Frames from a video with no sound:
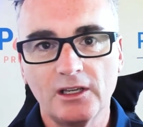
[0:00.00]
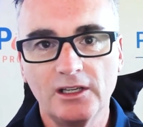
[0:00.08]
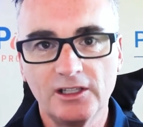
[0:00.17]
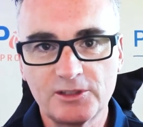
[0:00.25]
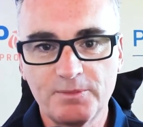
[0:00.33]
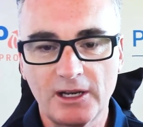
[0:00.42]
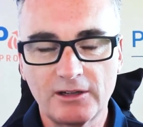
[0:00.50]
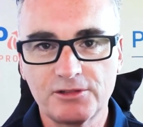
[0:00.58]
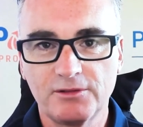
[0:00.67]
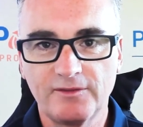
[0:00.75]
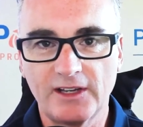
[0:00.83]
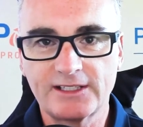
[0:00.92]
it's better
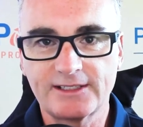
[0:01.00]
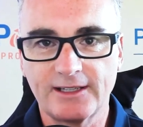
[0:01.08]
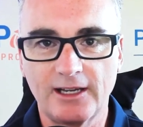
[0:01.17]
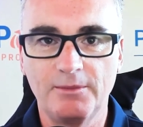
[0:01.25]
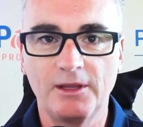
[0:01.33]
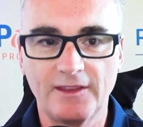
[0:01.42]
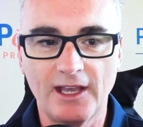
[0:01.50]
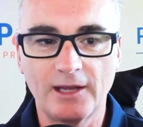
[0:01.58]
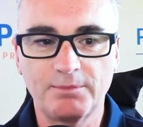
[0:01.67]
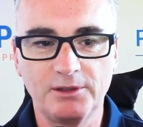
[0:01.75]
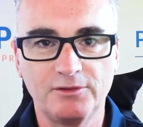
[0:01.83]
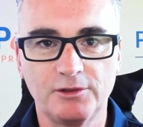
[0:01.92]
to invest time in
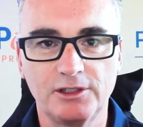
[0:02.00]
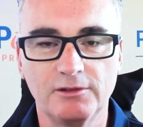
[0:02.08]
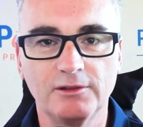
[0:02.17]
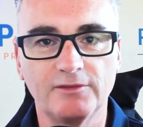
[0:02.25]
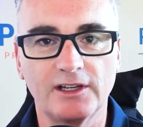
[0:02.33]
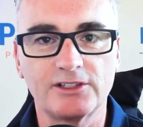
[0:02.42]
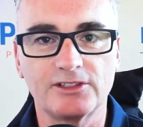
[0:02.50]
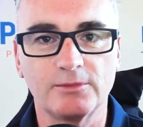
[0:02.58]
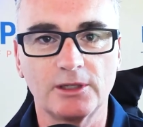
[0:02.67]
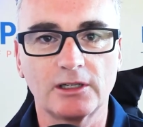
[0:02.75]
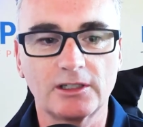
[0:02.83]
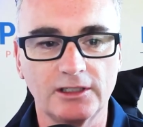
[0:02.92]
that before you invest your
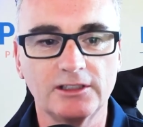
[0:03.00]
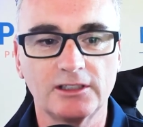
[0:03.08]
marketing